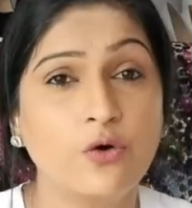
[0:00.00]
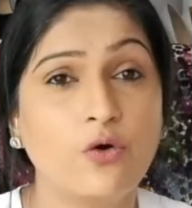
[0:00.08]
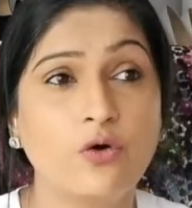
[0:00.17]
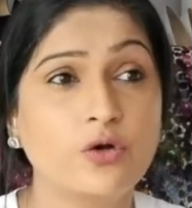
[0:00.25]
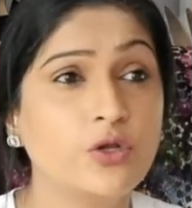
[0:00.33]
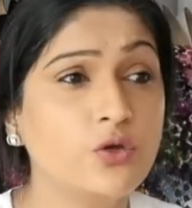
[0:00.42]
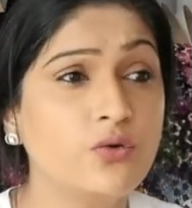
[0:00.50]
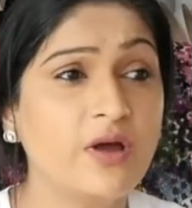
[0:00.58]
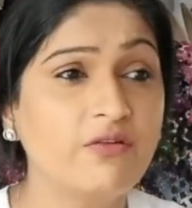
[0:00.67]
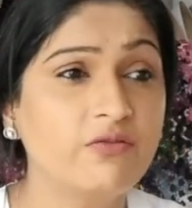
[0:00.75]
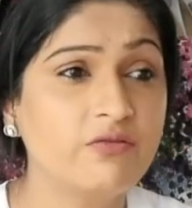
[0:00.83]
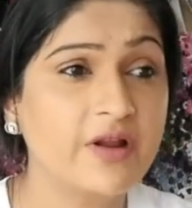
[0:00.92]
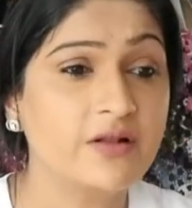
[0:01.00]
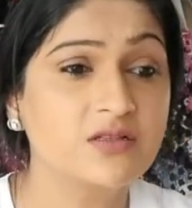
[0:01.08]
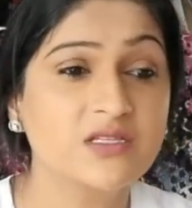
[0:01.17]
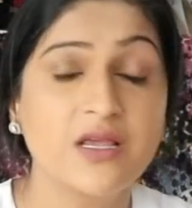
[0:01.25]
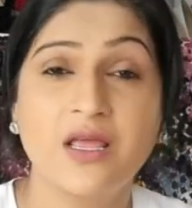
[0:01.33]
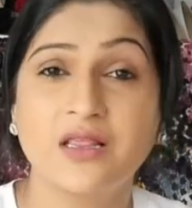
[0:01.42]
Or do you have
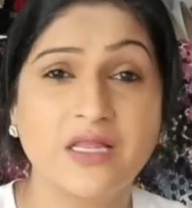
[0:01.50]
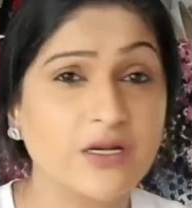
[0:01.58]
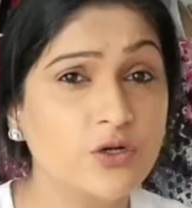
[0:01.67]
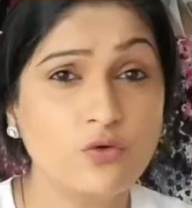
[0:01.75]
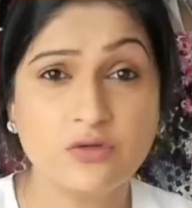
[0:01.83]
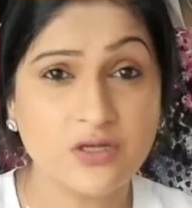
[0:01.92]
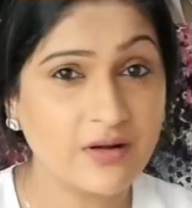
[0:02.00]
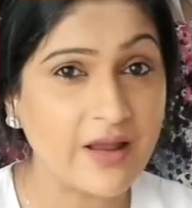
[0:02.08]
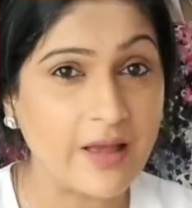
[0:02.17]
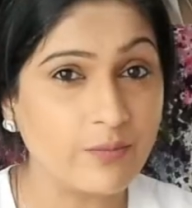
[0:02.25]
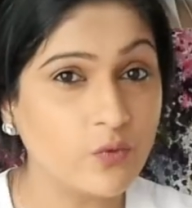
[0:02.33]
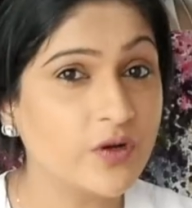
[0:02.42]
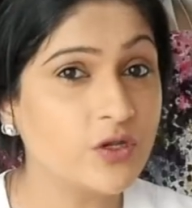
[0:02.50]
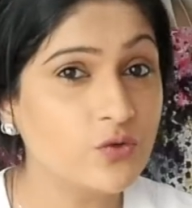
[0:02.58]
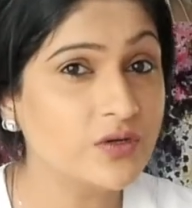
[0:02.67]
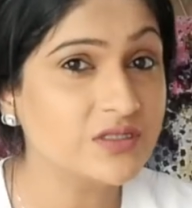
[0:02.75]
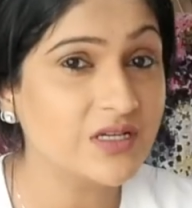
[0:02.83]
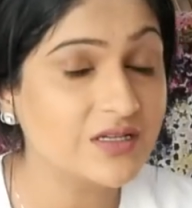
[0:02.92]
friends that don't clap when
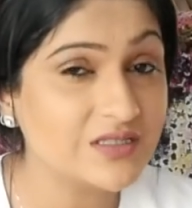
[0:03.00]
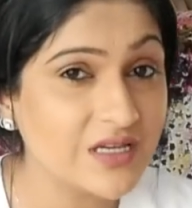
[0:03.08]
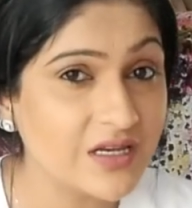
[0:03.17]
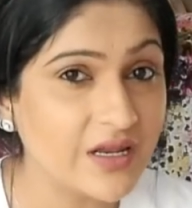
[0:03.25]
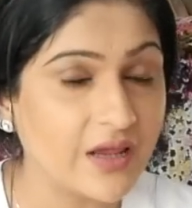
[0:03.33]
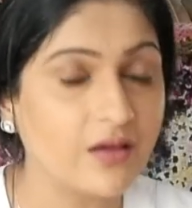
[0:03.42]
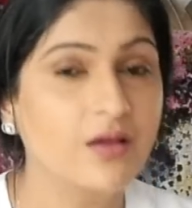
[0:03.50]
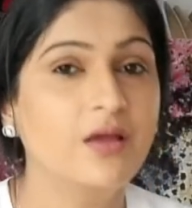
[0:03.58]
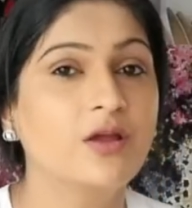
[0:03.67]
you are succeeding?